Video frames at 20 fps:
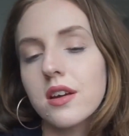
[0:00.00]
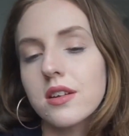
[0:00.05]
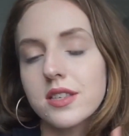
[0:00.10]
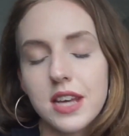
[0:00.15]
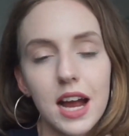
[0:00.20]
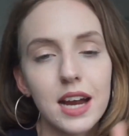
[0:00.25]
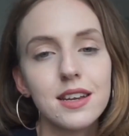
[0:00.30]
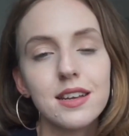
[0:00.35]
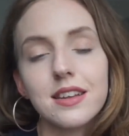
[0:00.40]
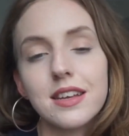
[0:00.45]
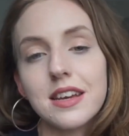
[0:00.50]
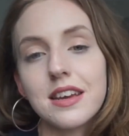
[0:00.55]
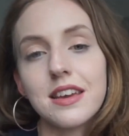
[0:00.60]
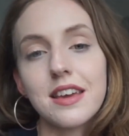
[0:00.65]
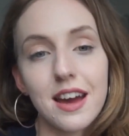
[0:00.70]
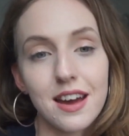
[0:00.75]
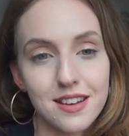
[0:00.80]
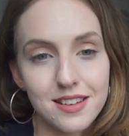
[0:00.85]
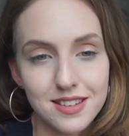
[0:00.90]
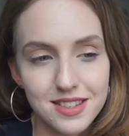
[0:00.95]
technically,
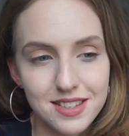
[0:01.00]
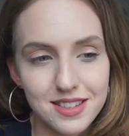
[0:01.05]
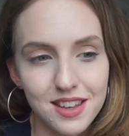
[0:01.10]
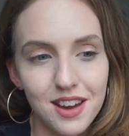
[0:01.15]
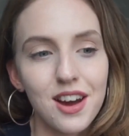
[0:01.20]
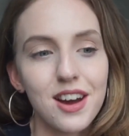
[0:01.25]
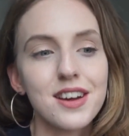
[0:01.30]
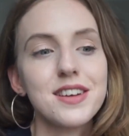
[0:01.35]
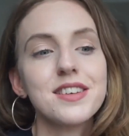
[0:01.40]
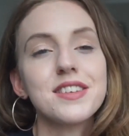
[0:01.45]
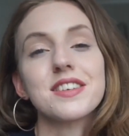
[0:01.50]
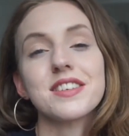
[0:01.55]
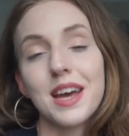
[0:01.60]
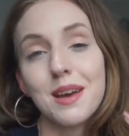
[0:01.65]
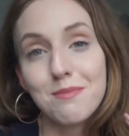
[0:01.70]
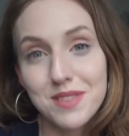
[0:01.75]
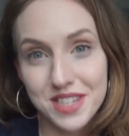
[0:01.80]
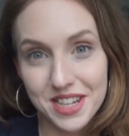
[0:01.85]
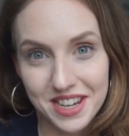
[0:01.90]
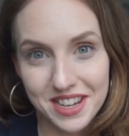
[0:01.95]
yes, the house is
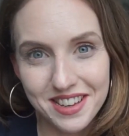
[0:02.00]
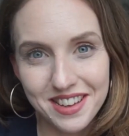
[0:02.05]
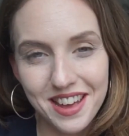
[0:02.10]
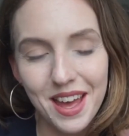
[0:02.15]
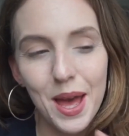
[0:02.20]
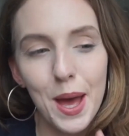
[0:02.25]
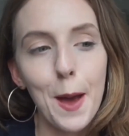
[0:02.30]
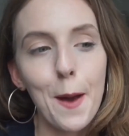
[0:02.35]
empty,